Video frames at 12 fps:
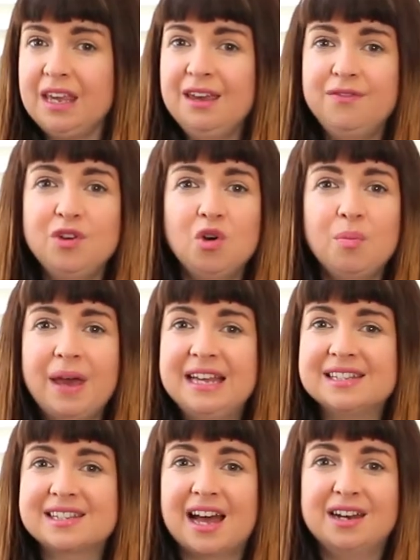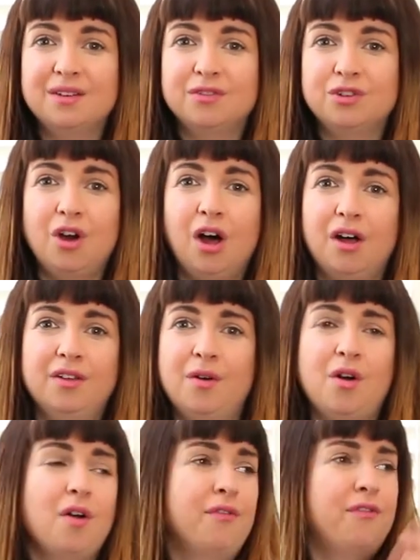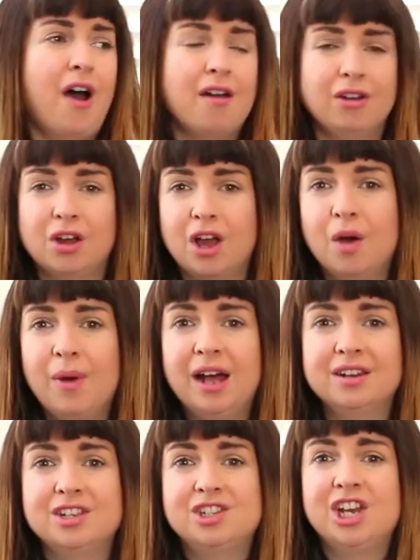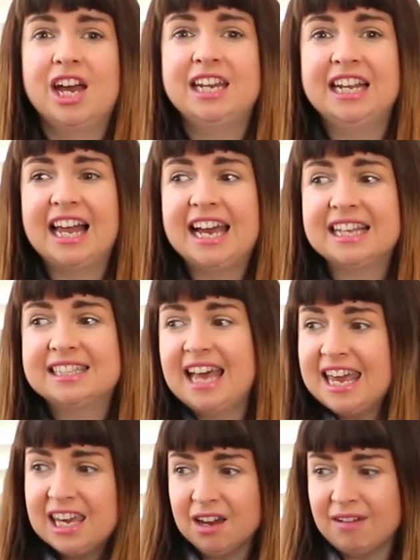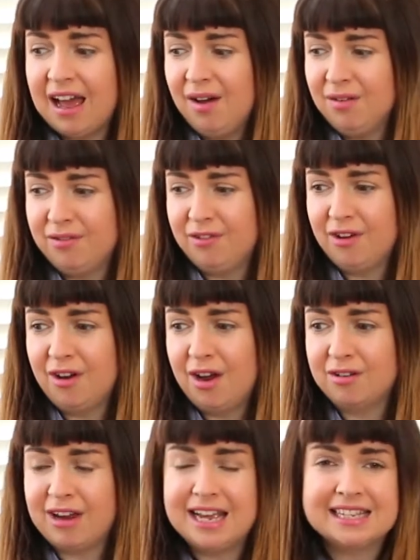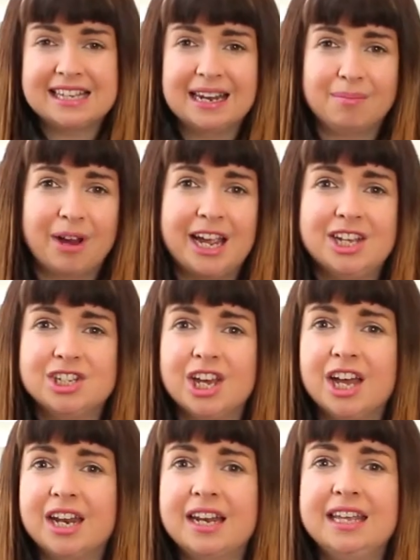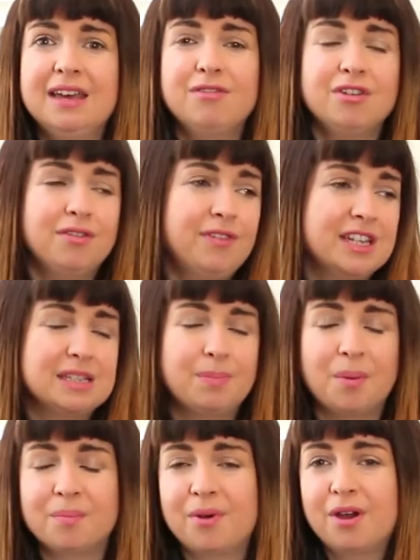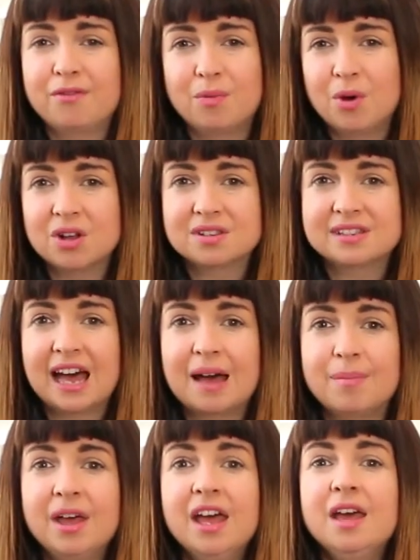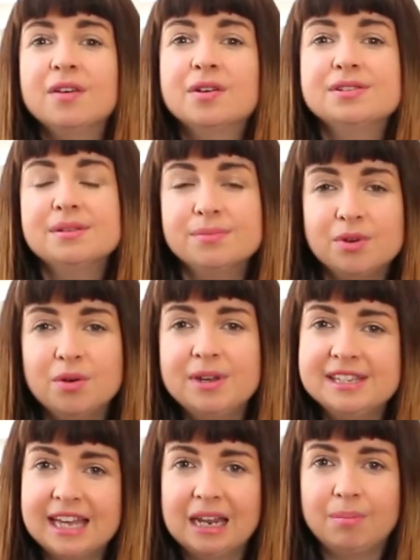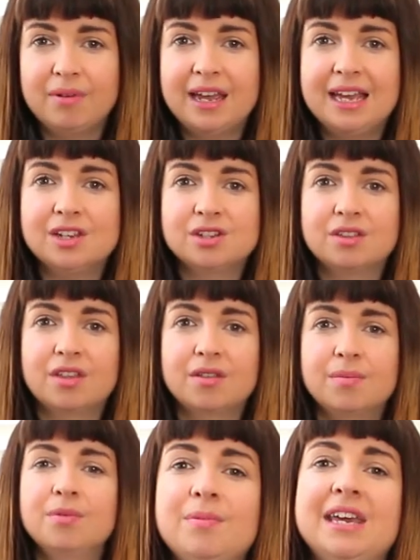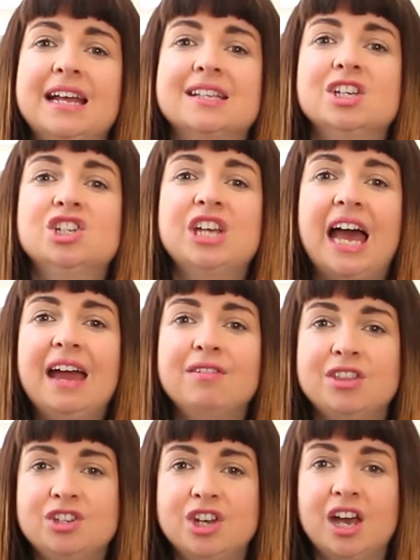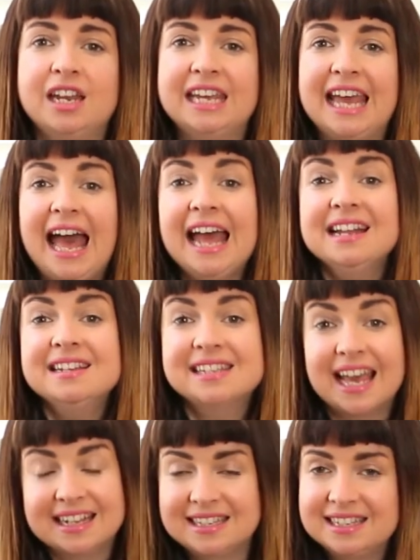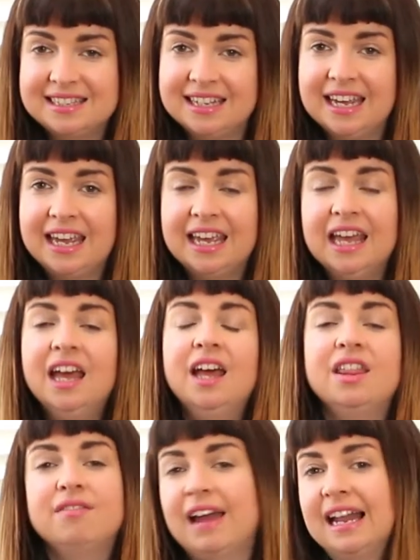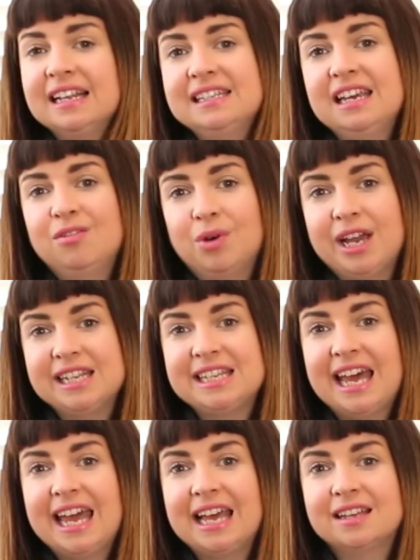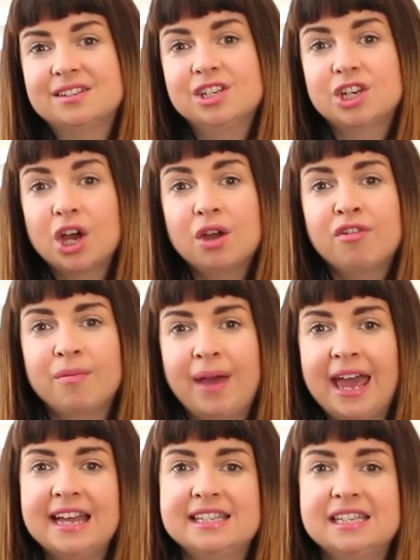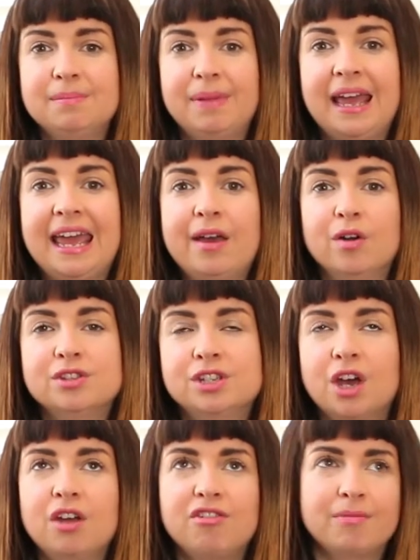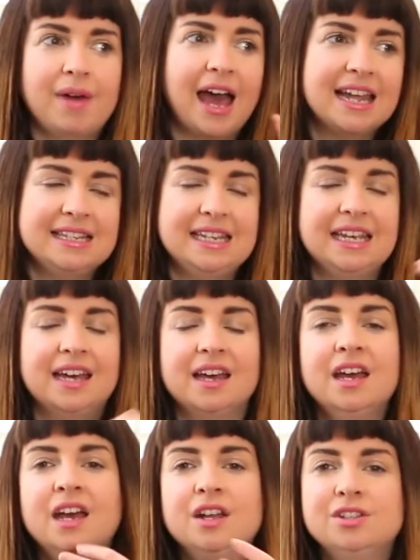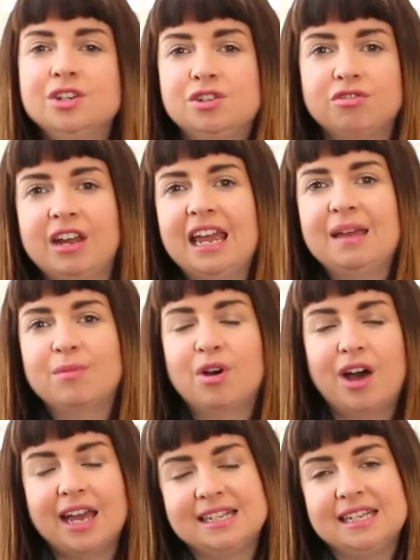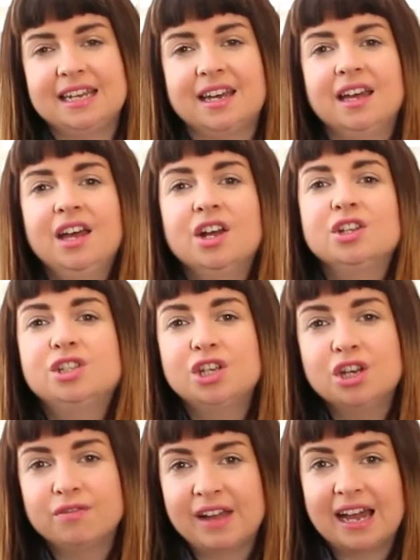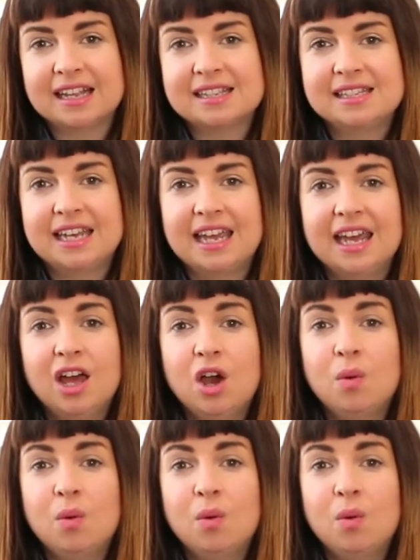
if your mate's kind of got far along her wellness journey, like, take her out for a great celebration and give her a fist pump over WhatsApp, because the more we celebrate each other, the we get to share in the journey and get to see the reality of what it takes to go from A to B, or to go from idea to dream, or idea to reality.